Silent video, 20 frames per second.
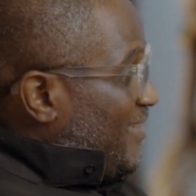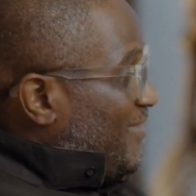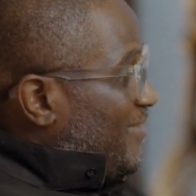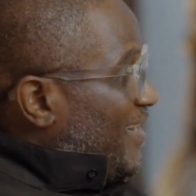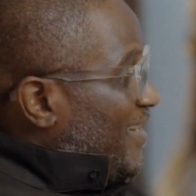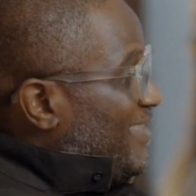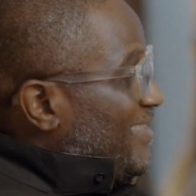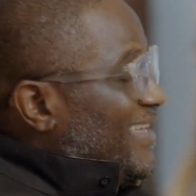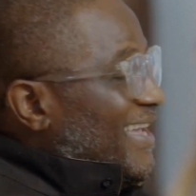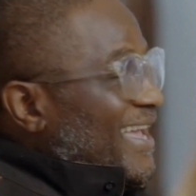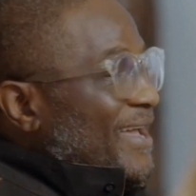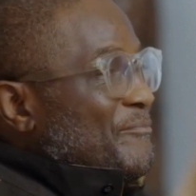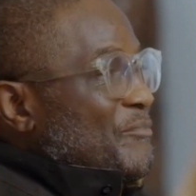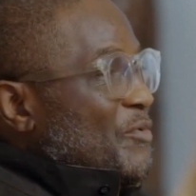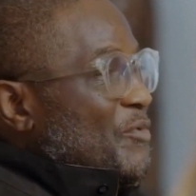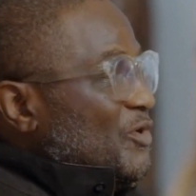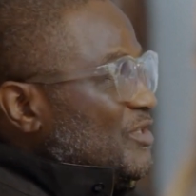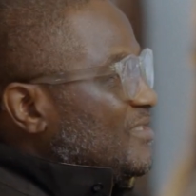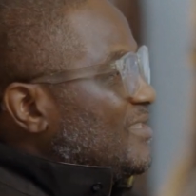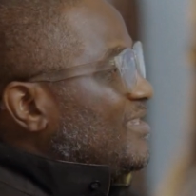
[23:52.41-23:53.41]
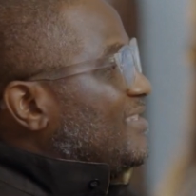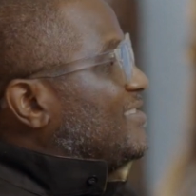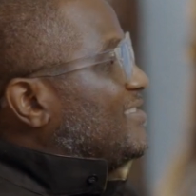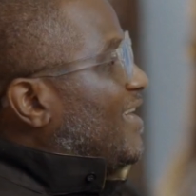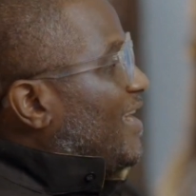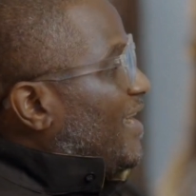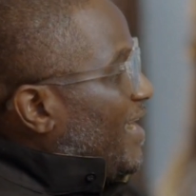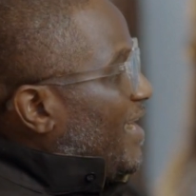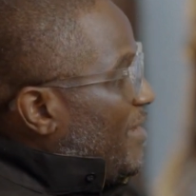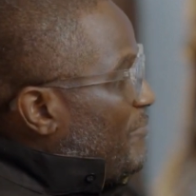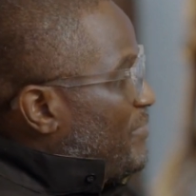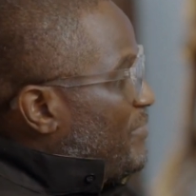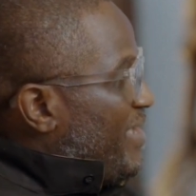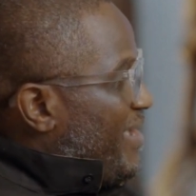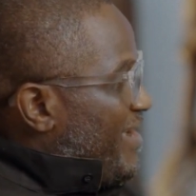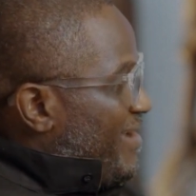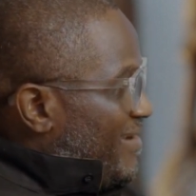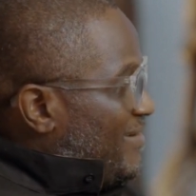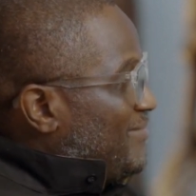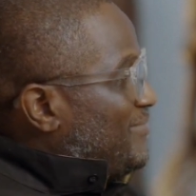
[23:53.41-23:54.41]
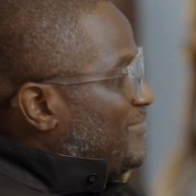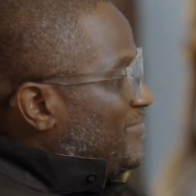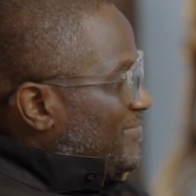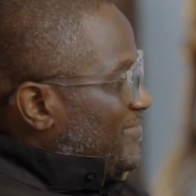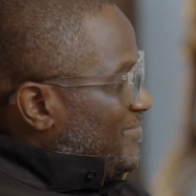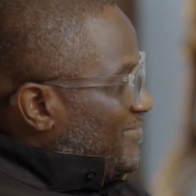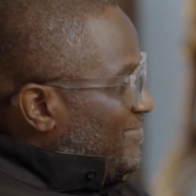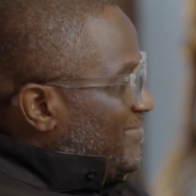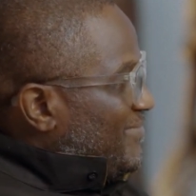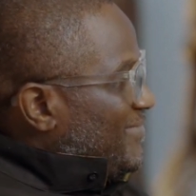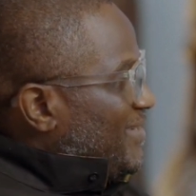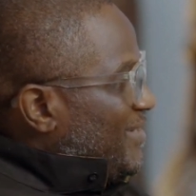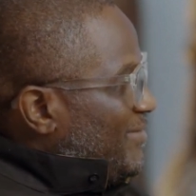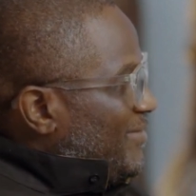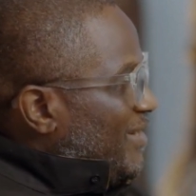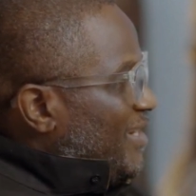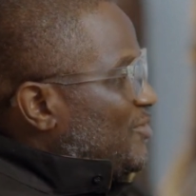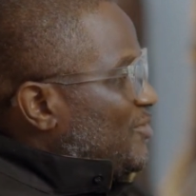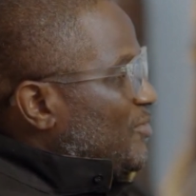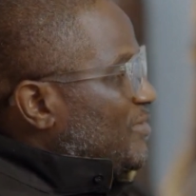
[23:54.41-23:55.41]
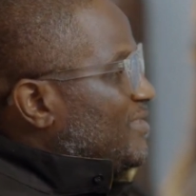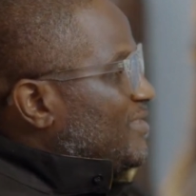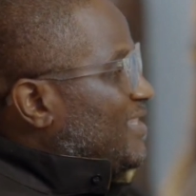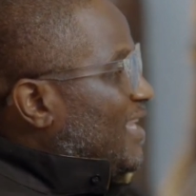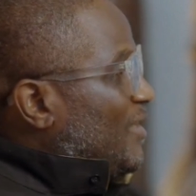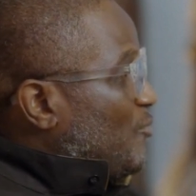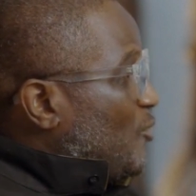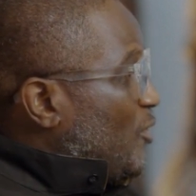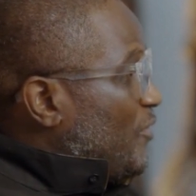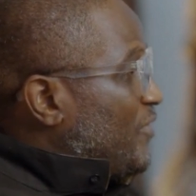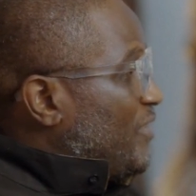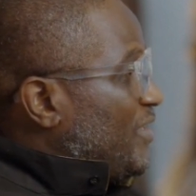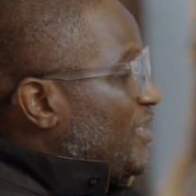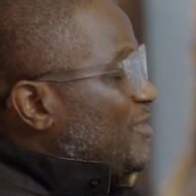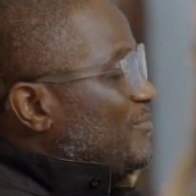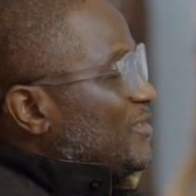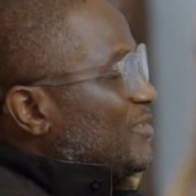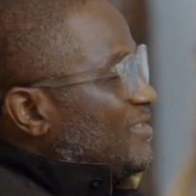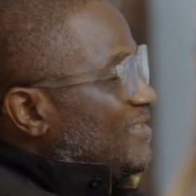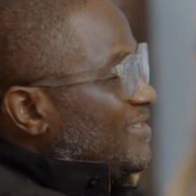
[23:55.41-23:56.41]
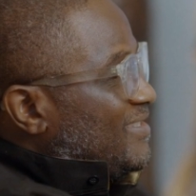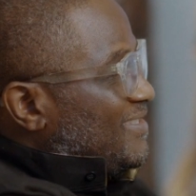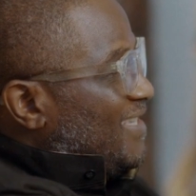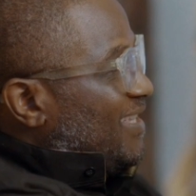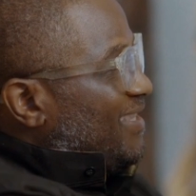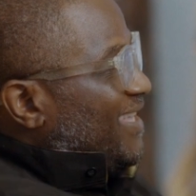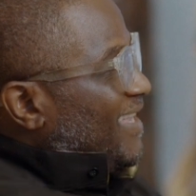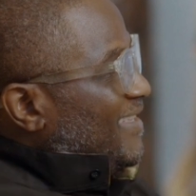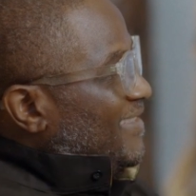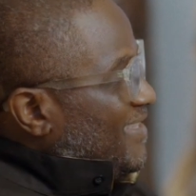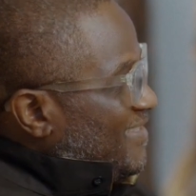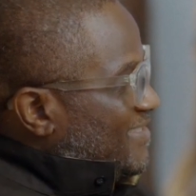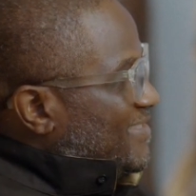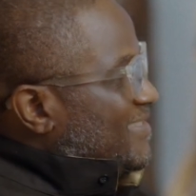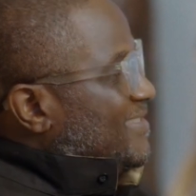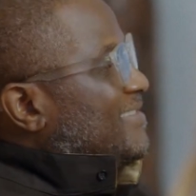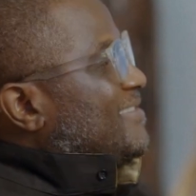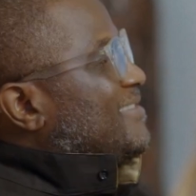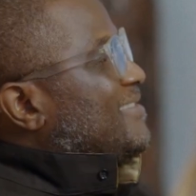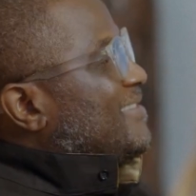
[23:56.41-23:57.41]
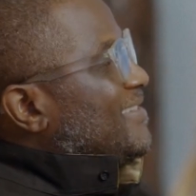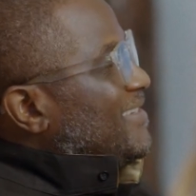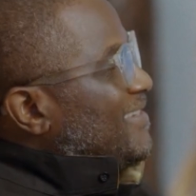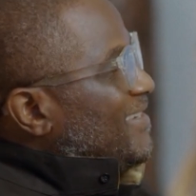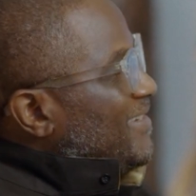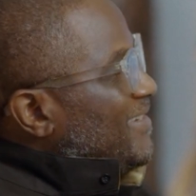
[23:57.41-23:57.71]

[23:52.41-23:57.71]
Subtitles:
right? Most things are a pair, right? To understand one thing, you must understand the antithesis,